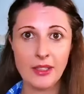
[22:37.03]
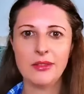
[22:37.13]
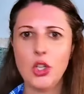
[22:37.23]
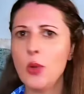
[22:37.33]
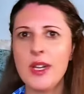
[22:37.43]

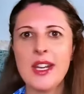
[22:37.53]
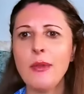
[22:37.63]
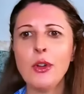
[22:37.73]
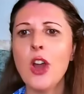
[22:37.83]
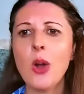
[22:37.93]
You would
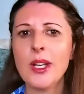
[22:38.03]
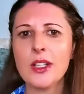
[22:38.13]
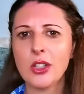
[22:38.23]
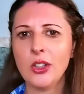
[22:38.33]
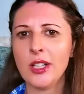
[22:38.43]
never know it
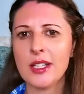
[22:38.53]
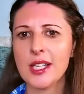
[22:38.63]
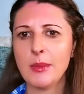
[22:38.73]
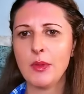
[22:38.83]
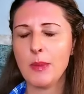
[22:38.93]
to look at
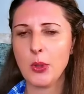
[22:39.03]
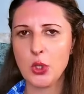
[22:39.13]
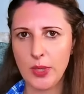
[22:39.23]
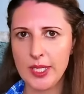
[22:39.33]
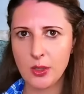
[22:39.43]
some of the
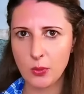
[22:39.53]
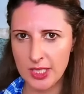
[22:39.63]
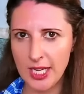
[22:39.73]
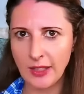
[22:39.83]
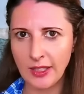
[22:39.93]
most recent
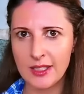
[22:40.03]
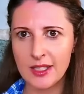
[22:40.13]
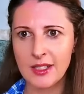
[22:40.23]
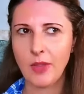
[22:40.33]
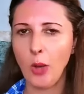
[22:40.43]

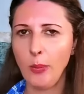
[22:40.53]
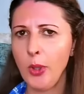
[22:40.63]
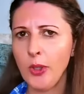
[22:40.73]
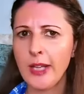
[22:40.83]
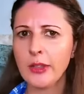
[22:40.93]
retellings. I'll
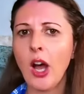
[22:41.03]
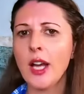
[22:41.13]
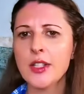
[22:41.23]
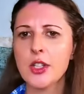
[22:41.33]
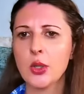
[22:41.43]
pull out
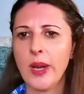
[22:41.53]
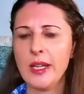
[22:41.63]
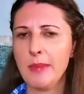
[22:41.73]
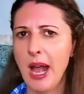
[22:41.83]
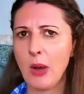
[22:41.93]
Oz the Great
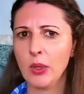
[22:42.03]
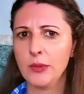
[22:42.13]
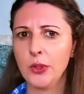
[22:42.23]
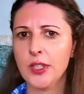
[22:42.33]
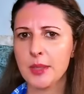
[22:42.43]
and
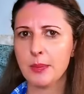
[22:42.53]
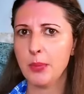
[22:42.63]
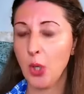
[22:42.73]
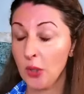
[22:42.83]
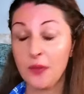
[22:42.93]
Powerful as a
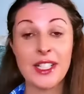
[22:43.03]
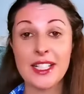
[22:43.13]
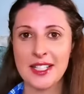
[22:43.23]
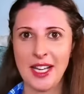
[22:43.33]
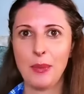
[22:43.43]
perfect
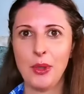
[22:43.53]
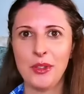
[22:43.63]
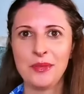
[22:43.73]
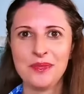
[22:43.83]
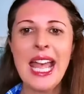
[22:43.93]

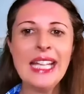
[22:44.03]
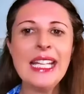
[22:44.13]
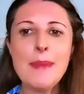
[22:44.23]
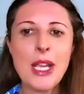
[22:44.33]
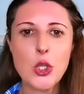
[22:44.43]
example.
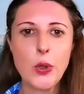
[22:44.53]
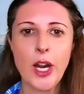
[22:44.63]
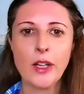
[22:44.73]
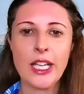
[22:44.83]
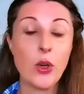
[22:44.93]
Any
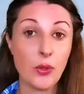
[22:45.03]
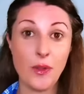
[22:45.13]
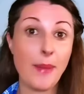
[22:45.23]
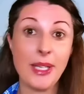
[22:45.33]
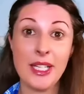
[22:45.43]
matriarchy or
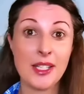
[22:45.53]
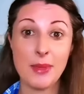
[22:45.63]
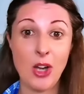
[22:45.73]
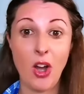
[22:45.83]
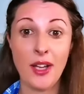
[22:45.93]
feminism
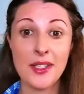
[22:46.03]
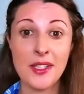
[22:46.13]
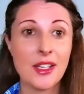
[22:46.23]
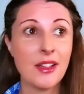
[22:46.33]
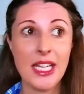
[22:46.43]
in
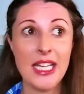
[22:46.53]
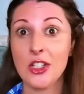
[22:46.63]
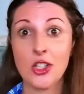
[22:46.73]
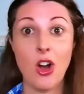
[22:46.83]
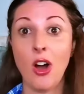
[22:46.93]
Oz
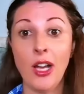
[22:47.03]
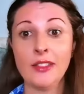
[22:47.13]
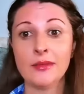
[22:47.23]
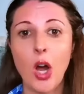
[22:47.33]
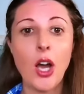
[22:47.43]
is
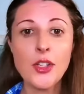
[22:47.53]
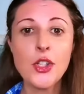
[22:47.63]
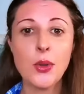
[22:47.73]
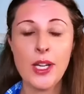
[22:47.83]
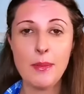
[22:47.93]
gone. Oz
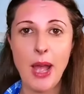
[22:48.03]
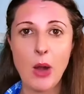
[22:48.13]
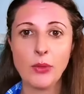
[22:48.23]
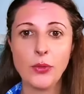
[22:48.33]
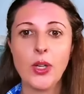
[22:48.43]
the Great and
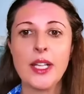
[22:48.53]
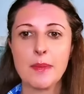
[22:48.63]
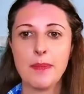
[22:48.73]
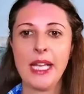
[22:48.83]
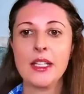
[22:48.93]
Powerful has
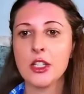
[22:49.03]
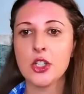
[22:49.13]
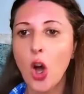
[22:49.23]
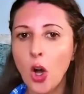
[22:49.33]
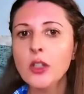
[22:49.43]
abandoned
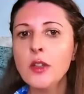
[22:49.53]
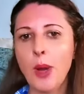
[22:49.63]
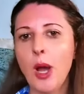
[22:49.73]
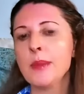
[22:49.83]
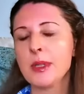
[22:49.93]
all of
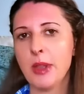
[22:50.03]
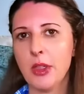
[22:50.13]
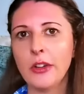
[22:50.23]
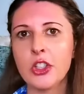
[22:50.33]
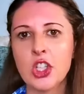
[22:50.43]
Baum's
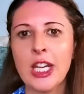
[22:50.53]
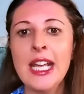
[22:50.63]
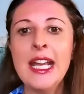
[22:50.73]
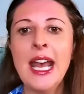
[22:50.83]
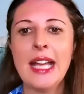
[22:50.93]
mythology
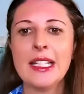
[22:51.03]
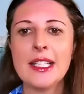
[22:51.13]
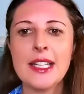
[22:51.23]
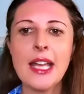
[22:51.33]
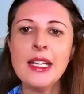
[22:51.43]
and
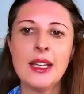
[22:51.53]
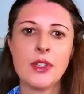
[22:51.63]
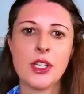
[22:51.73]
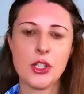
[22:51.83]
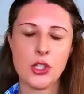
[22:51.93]
instead
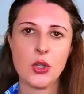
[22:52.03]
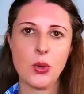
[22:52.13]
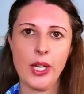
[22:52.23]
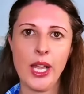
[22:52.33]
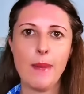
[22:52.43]
gives us a
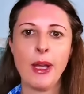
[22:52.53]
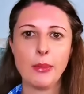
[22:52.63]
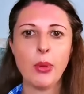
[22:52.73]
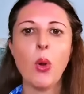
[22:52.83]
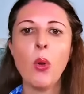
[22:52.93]
story about a
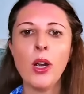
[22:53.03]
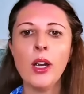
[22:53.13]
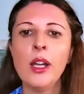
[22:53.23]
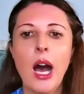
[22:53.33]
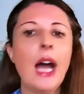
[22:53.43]

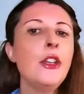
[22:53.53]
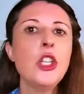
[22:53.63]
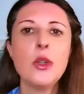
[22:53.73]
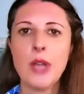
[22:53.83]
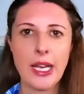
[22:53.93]
poor,
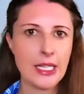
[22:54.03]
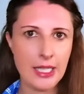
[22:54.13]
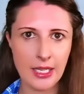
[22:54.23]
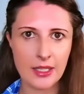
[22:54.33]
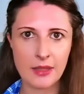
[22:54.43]
ununited
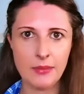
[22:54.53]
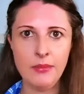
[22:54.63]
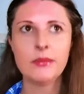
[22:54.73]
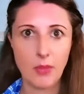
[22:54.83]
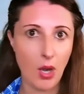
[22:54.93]

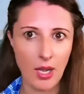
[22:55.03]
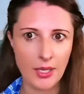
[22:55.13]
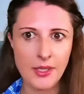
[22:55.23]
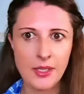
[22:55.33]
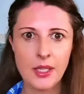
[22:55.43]
kingdom,
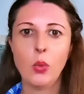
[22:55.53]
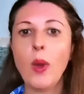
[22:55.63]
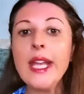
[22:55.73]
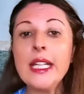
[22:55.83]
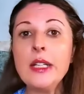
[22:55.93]
Oz,
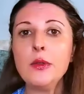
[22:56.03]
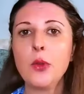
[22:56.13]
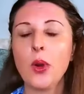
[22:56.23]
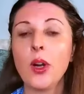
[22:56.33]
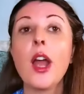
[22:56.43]
waiting
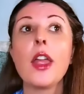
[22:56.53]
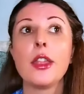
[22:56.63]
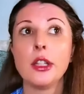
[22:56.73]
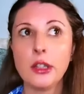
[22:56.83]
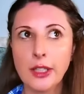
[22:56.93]
for
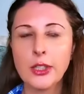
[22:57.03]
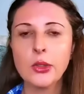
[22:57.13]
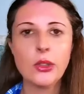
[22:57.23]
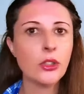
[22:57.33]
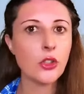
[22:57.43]
the
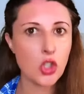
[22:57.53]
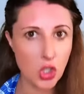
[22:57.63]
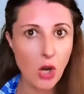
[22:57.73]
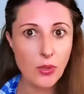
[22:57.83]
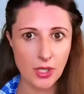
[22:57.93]
literal
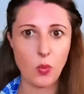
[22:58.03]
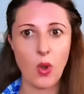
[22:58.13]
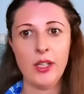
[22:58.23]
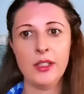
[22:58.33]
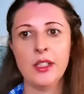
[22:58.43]
chosen
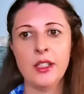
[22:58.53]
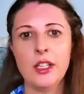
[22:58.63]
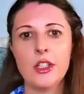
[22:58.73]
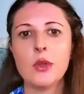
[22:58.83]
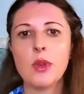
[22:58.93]
one
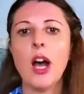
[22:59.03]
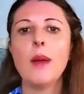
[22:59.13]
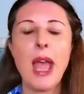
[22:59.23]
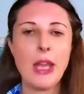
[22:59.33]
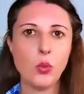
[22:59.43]
to
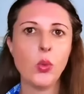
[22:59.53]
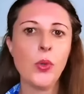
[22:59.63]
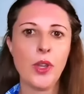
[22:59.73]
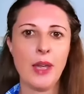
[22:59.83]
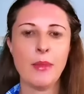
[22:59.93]
come and
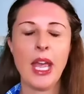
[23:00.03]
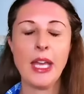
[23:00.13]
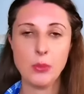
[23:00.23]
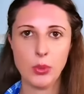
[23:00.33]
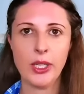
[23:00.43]
rule them
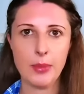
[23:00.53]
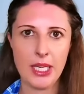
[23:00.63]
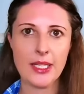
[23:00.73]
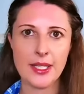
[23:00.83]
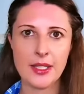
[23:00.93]
and bring
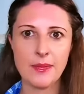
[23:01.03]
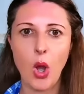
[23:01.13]
peace.